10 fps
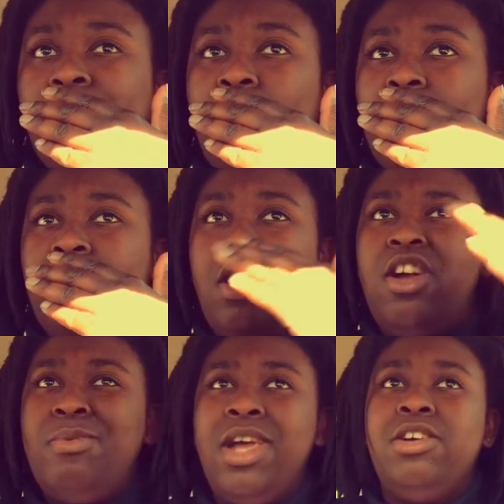Cause you know
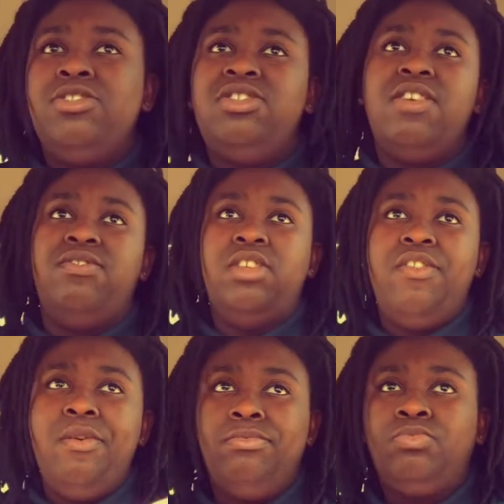everybody goes to
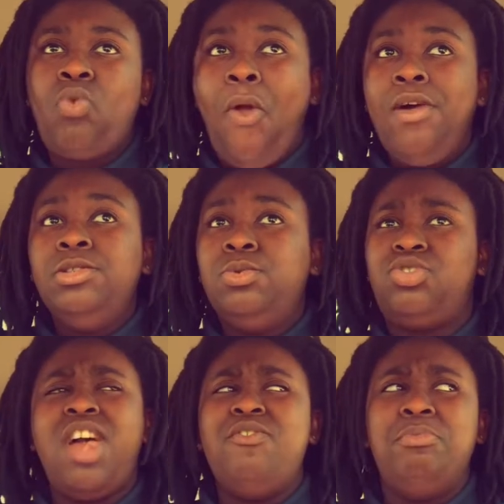7-Eleven,
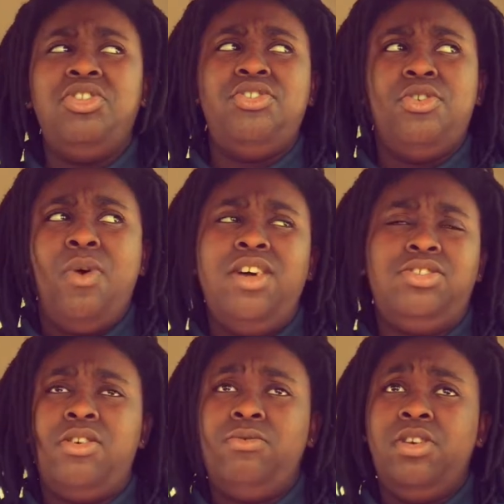which I haven't been there in a while,
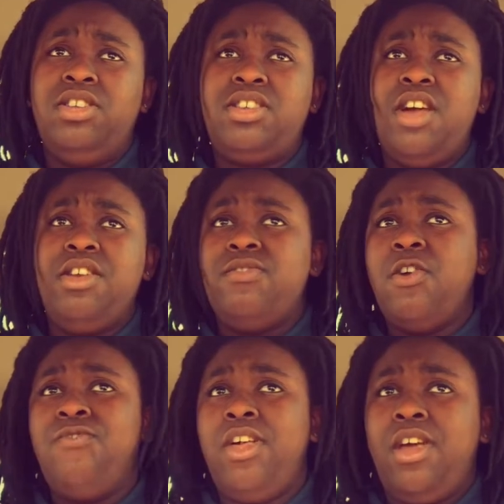so honestly I don't even know
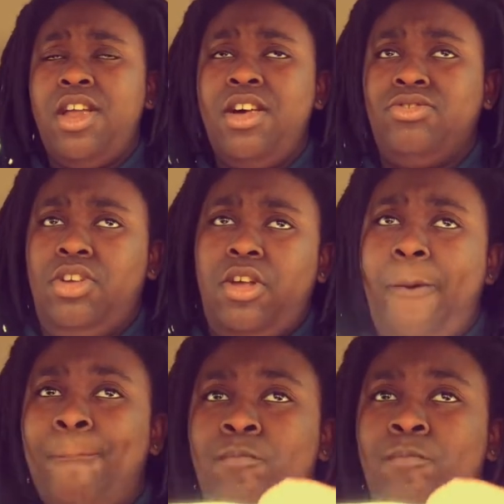if they hot dogs are good.